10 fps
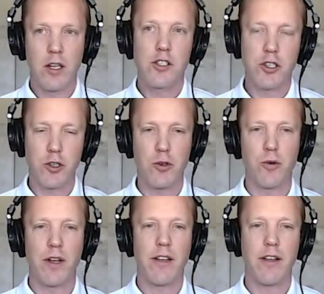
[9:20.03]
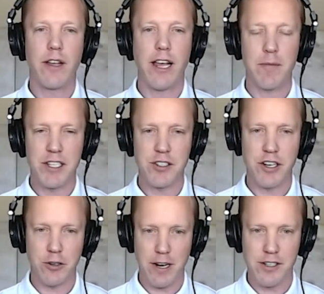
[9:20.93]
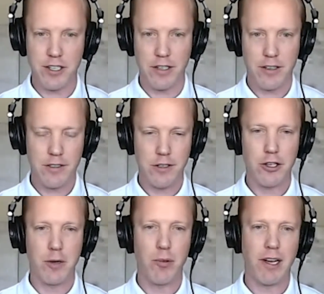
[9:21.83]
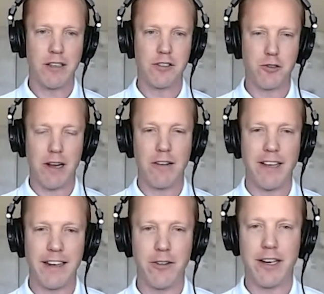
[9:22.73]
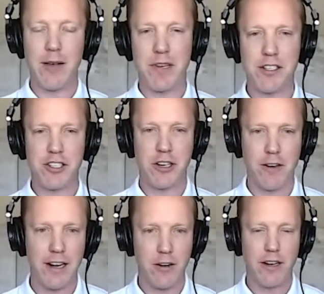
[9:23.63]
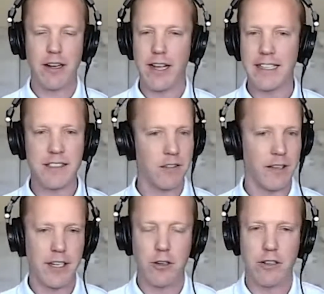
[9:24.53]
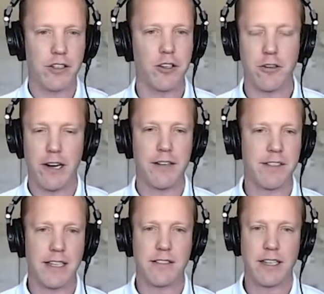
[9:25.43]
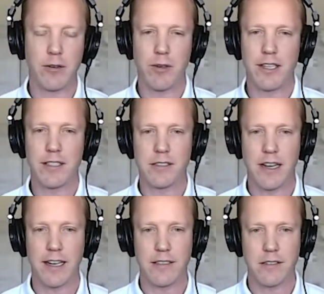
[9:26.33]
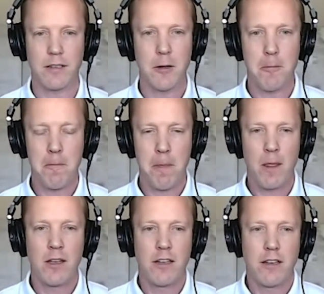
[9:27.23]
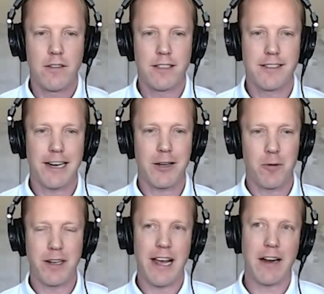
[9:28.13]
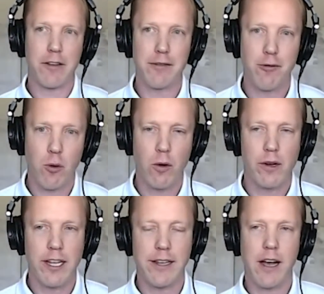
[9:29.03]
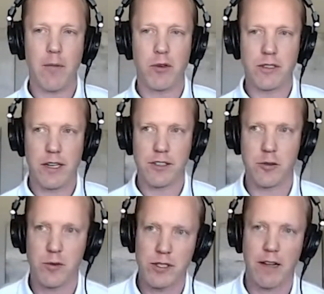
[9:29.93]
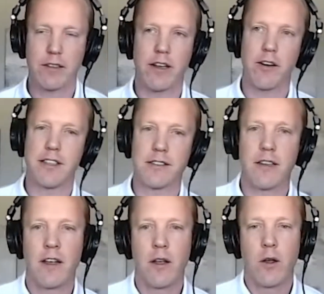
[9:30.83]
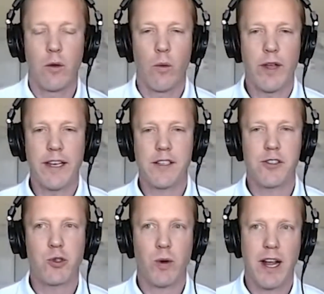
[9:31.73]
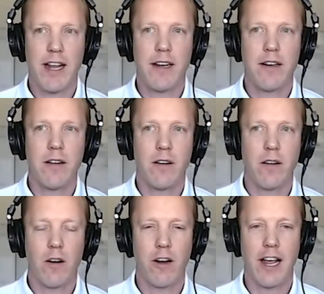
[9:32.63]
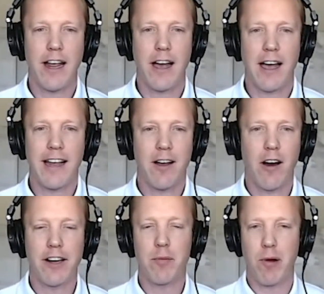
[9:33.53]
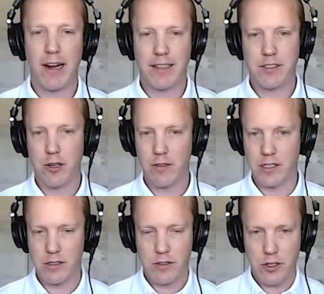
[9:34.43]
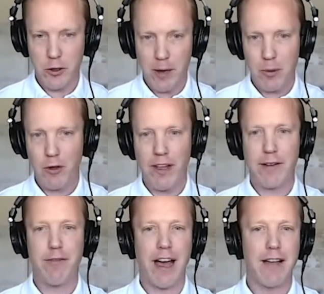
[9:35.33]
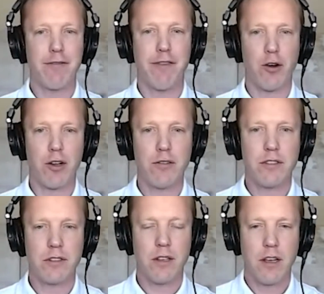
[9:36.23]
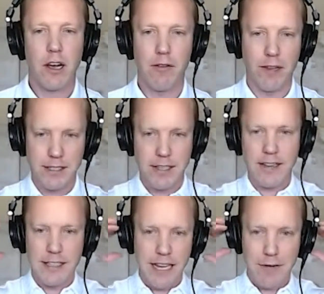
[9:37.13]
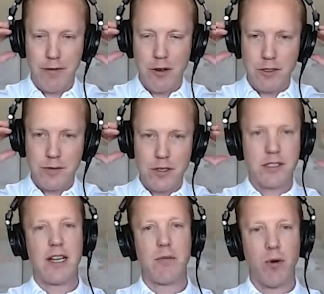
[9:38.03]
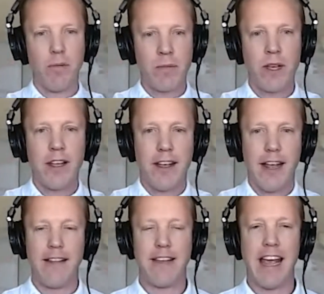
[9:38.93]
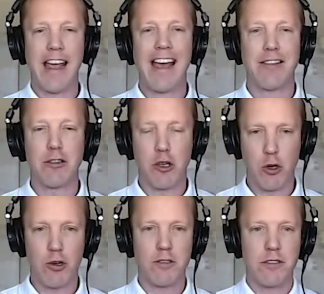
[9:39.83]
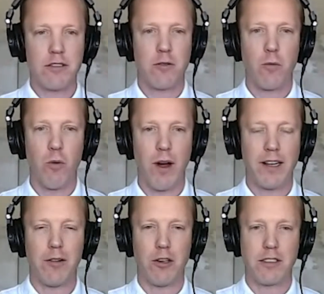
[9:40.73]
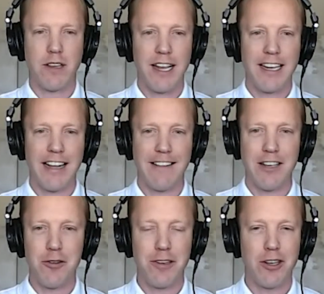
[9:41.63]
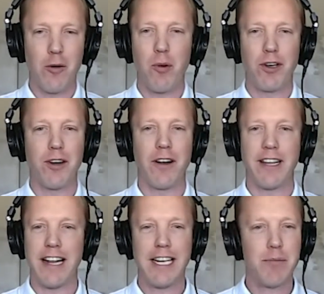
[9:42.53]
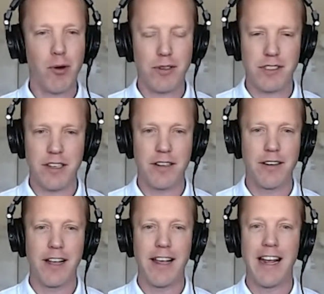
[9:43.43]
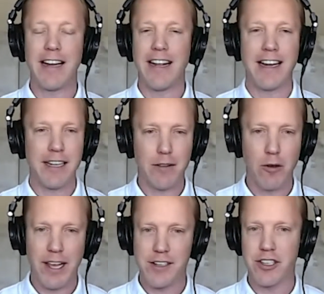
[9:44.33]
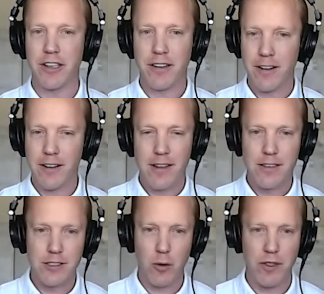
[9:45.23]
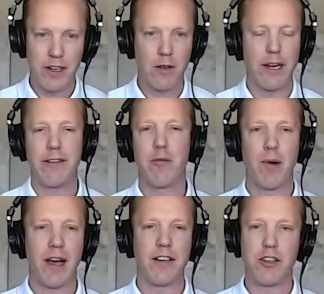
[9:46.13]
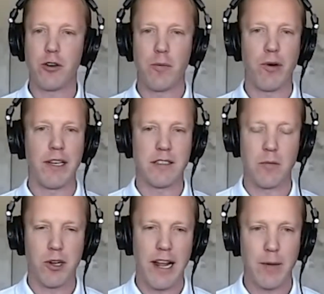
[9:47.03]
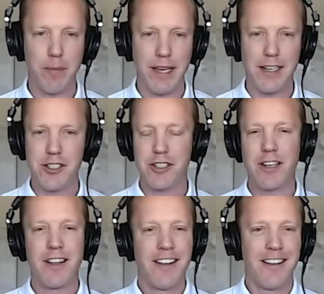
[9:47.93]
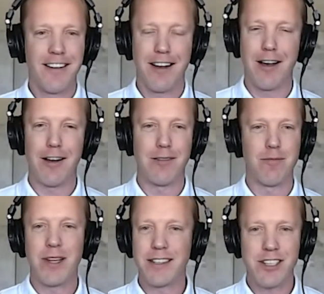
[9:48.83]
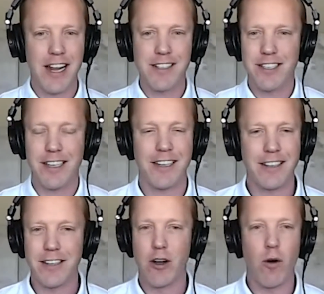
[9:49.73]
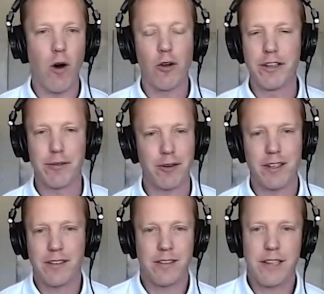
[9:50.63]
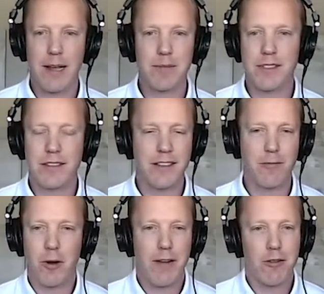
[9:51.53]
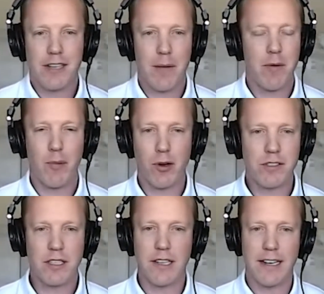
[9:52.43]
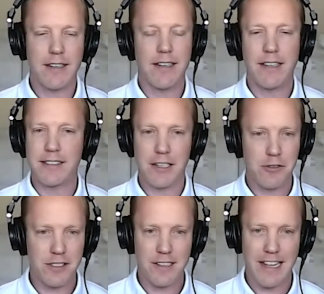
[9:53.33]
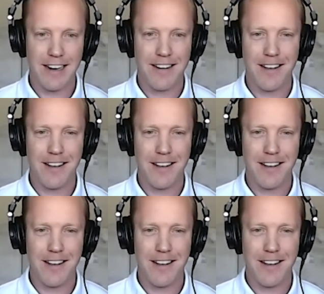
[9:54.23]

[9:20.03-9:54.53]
to image generation. So you can plug those directly into an image generator and instantly you're creative testing within seconds. Wow. The second one, Natalie, for e-commerce customers out there is we can train our AI on a product service. So you upload 5 photos of, let's say, these headphones, for example, and the AI learns what it looks like, and then you can go put it on any person in any location. So within a click of a button, you're putting someone at a beach, changing, all different types, whatever type of person that is interested in